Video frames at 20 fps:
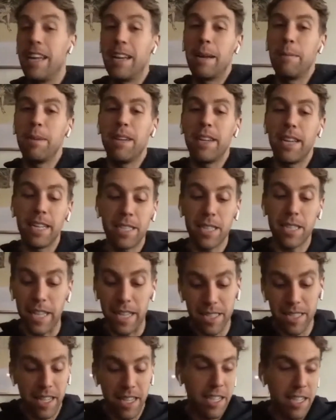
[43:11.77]
mean,
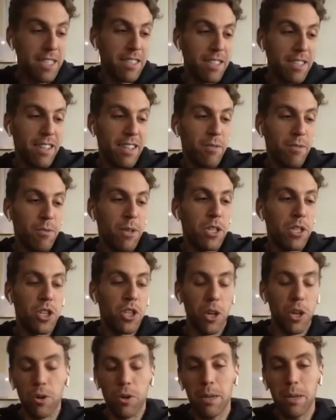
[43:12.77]
it's we
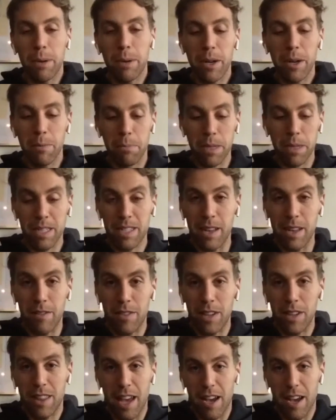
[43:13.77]
joke about it, but
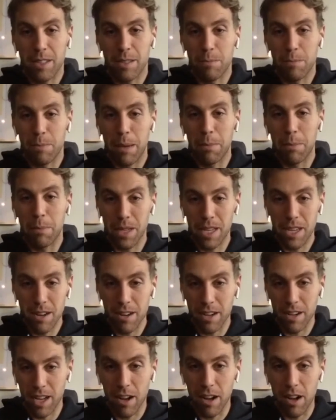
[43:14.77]
70,000 people a
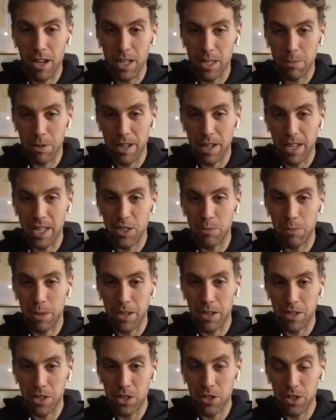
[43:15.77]
year get hospitalized from
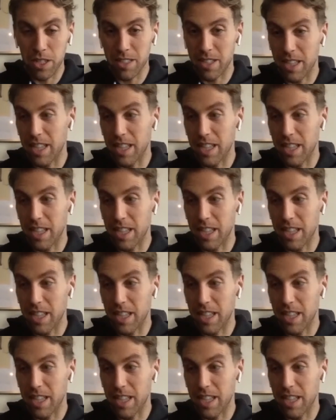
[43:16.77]
energy drinks.